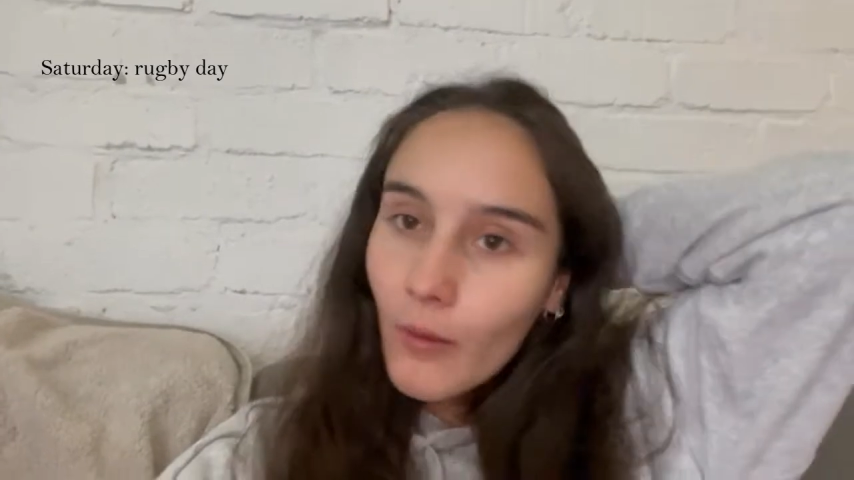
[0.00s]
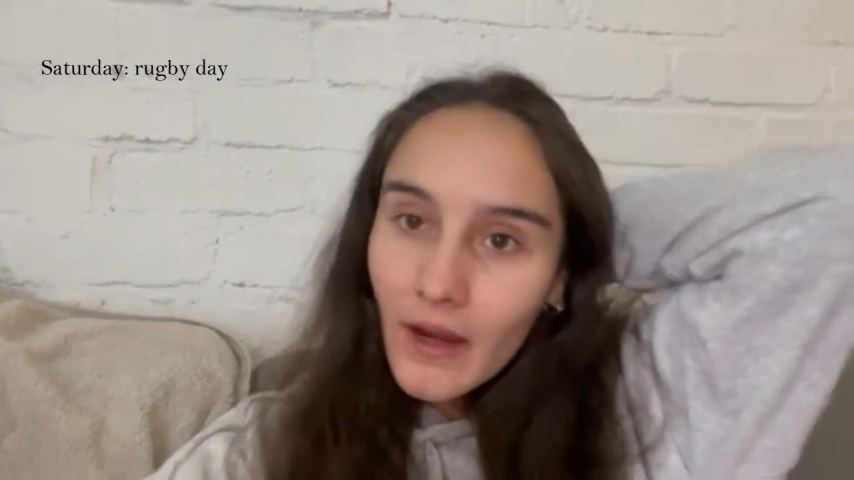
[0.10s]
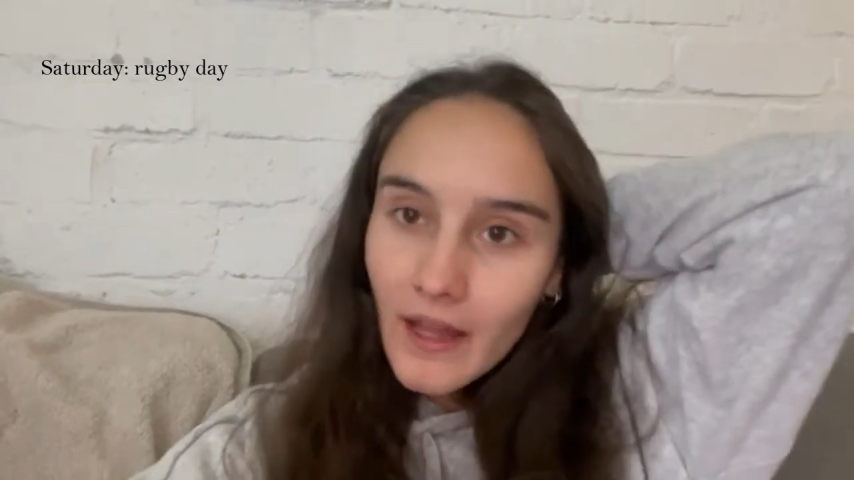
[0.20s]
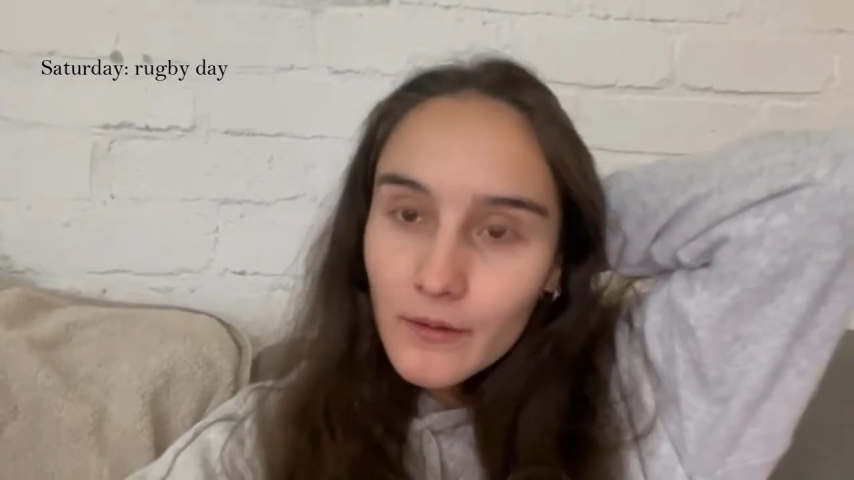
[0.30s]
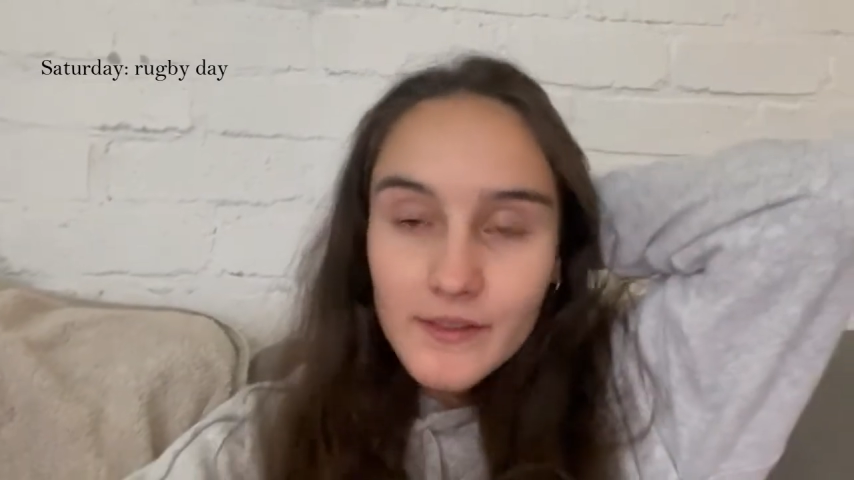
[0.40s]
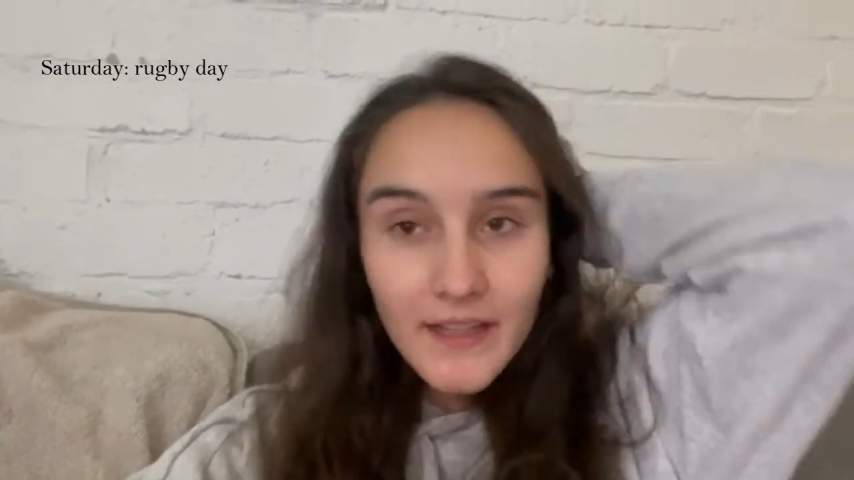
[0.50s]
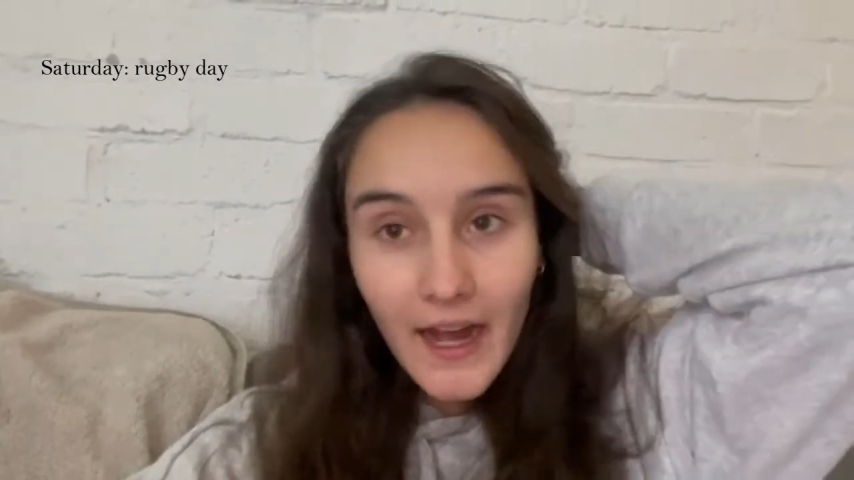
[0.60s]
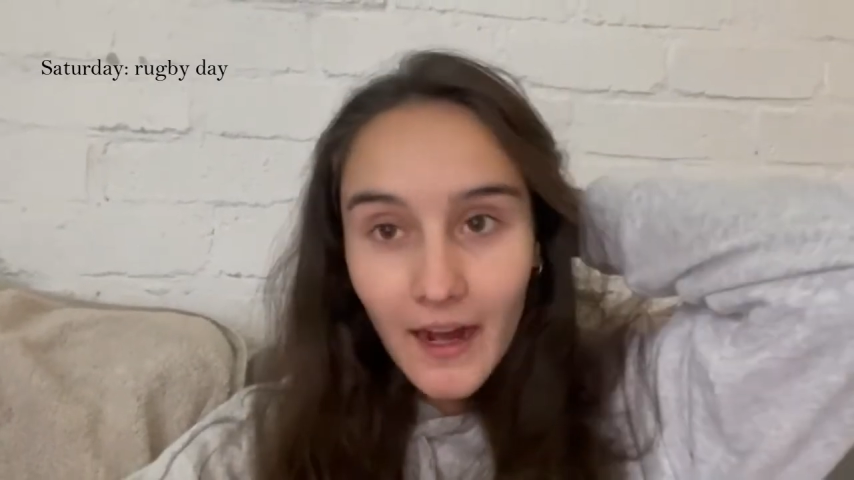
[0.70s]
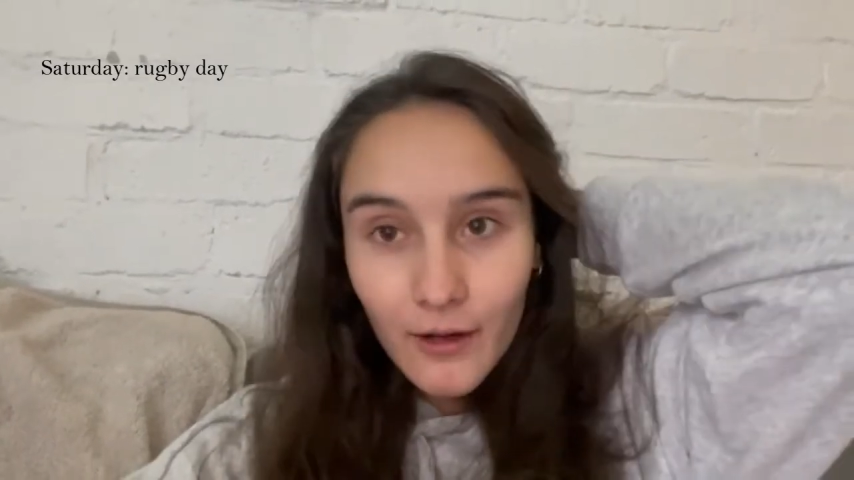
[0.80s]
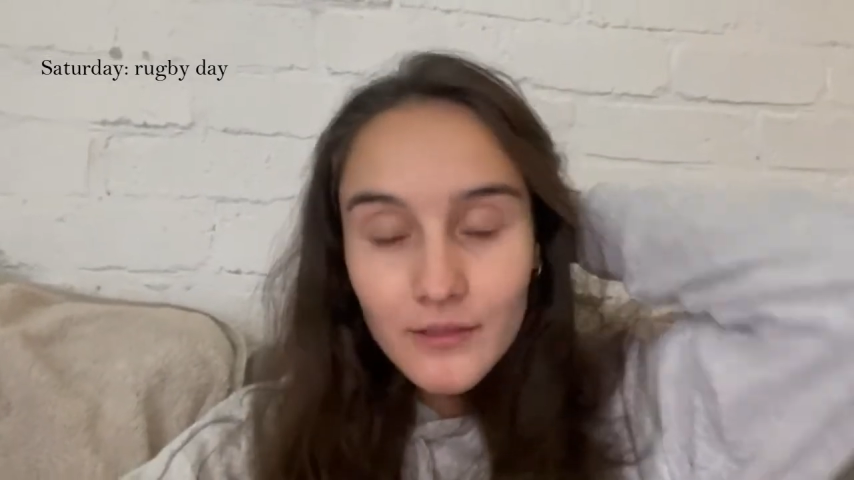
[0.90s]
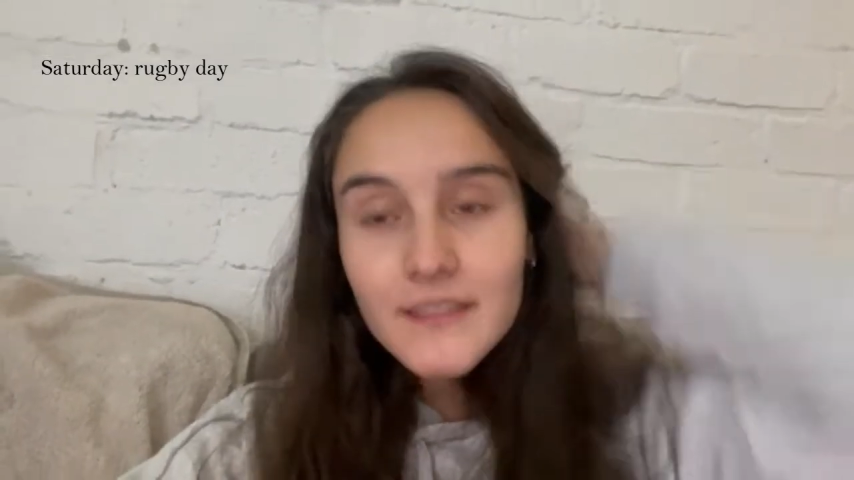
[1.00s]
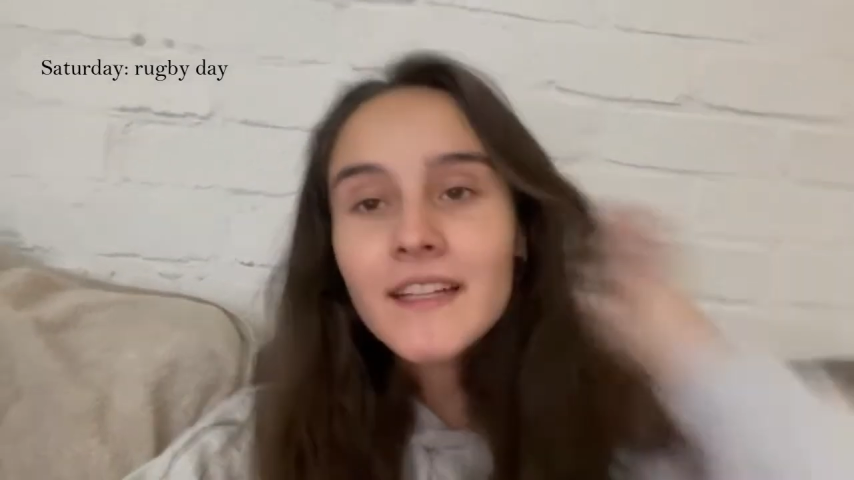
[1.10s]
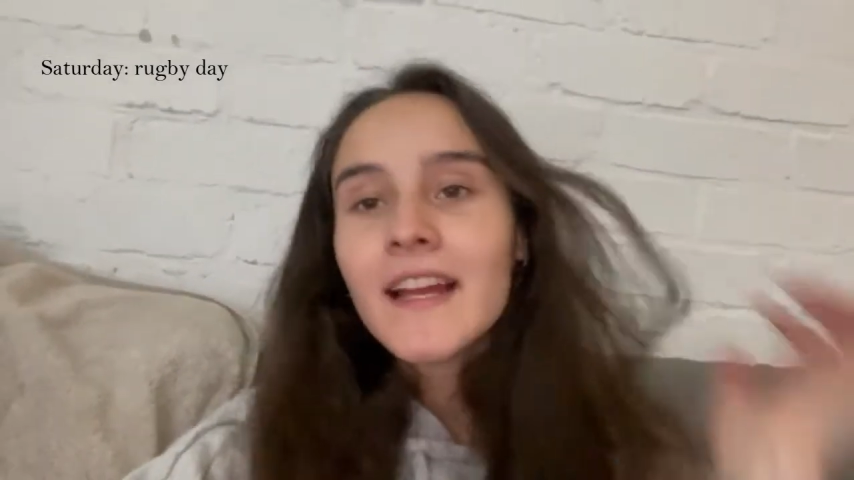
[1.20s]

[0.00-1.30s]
while I was out.